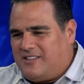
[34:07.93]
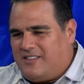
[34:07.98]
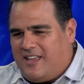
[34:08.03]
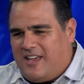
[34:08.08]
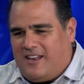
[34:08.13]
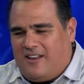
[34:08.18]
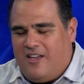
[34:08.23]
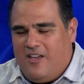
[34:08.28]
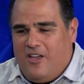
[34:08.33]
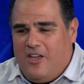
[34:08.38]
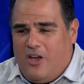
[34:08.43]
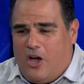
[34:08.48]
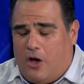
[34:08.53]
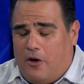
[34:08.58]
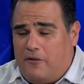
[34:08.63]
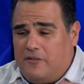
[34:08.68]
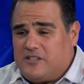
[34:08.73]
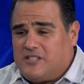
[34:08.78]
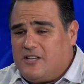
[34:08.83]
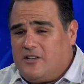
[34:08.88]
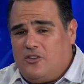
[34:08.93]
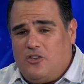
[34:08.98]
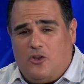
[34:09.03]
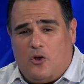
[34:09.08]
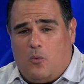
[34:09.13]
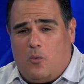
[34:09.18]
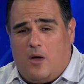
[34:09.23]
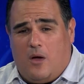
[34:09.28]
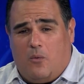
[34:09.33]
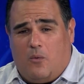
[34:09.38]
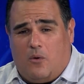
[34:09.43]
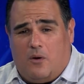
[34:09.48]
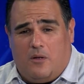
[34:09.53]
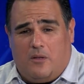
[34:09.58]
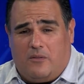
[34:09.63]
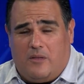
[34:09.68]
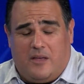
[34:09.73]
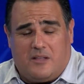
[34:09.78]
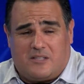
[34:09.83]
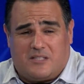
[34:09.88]
And then all of a sudden, you know what? We're,
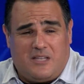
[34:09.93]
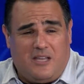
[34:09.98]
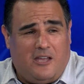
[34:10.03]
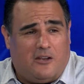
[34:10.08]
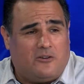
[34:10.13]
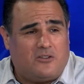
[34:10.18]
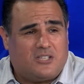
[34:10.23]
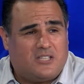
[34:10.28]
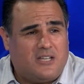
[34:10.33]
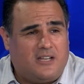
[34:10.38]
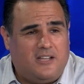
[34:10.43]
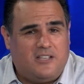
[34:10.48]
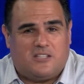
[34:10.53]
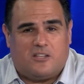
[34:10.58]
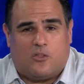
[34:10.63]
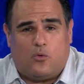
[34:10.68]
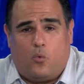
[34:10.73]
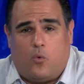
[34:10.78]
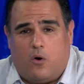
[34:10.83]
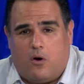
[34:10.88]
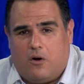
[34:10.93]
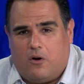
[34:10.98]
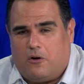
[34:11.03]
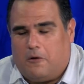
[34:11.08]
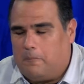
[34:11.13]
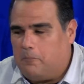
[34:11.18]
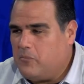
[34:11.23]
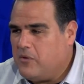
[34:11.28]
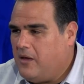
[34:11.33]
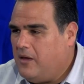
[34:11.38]
it's the inner cities of the world.